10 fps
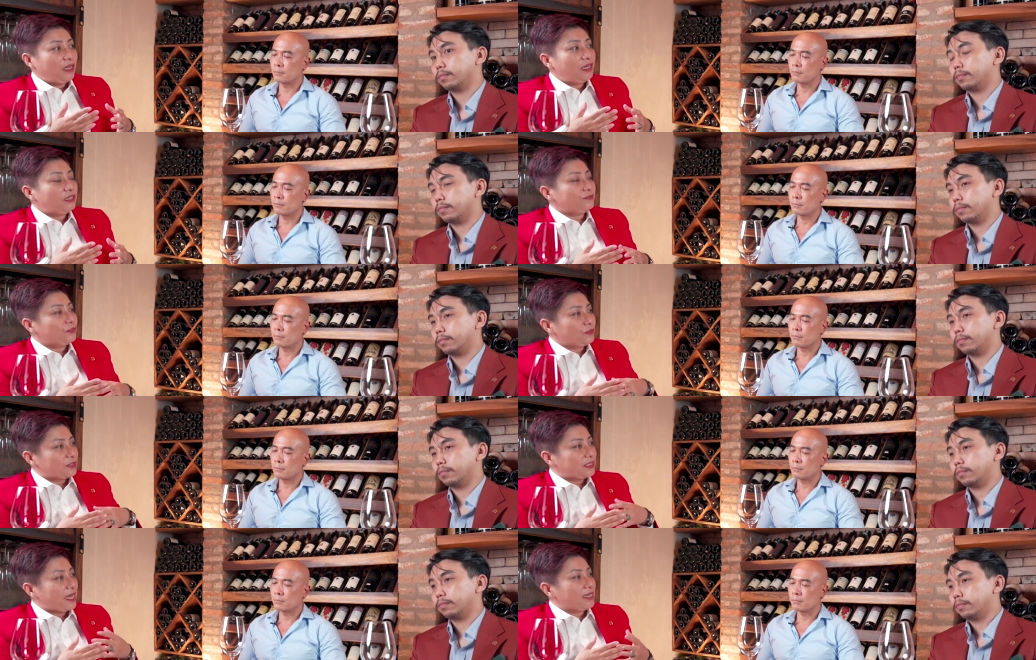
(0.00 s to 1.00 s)
Speaker 1: love to
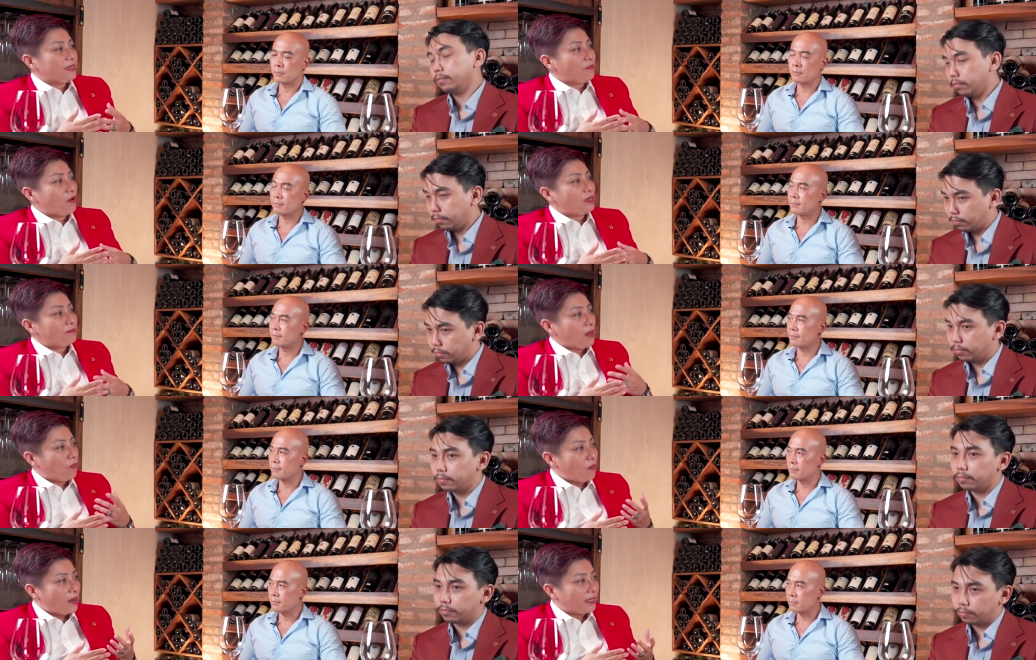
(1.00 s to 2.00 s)
study more
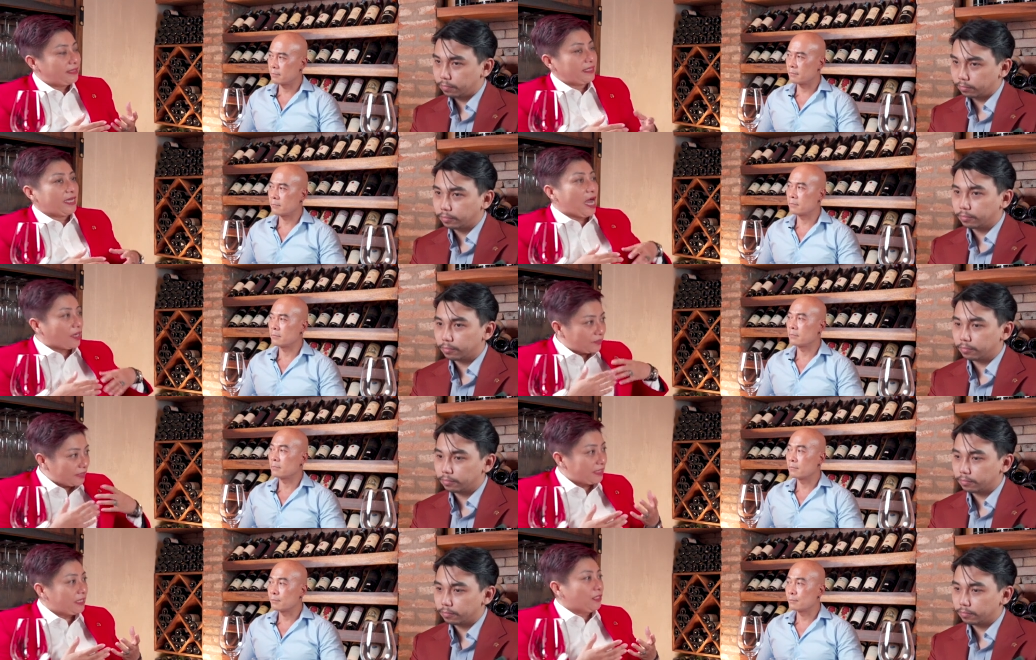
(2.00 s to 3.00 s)
about wine. They're
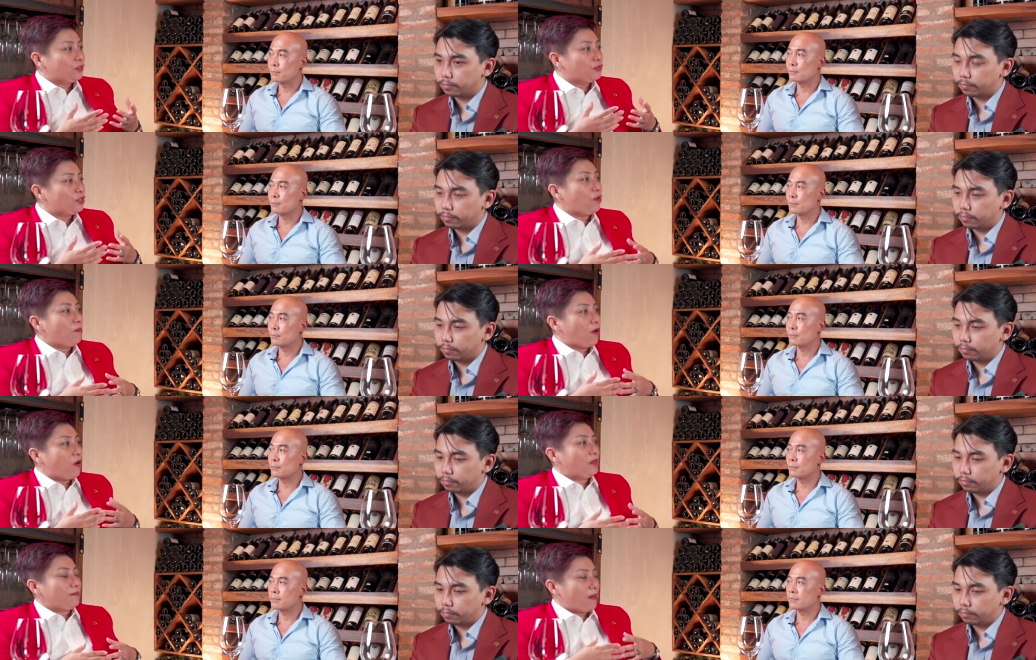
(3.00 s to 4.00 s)
hungry to know
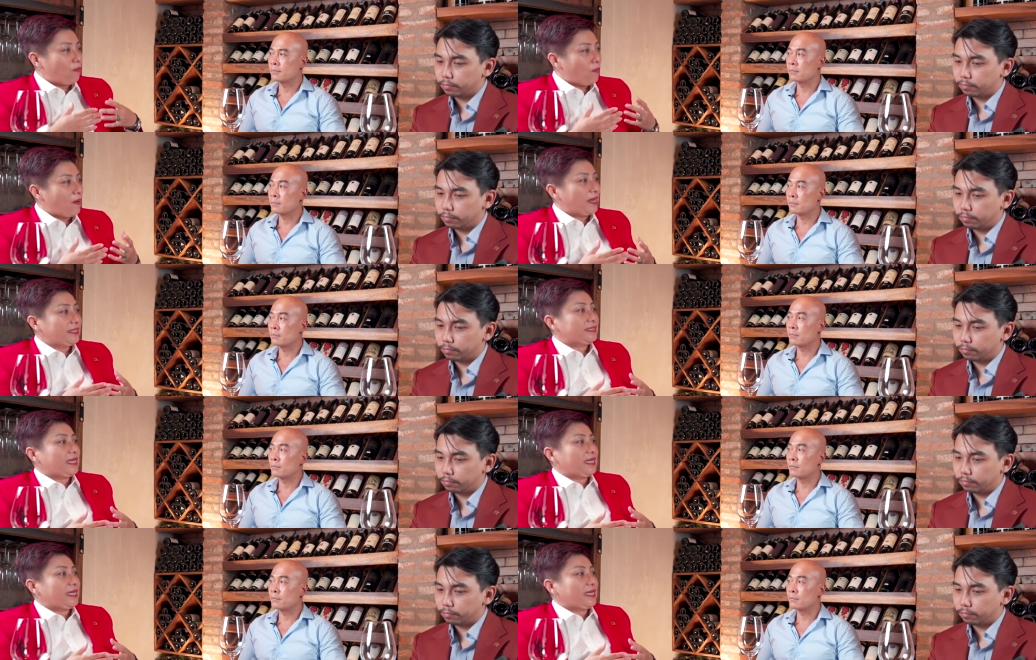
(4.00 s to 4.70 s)
more about wine.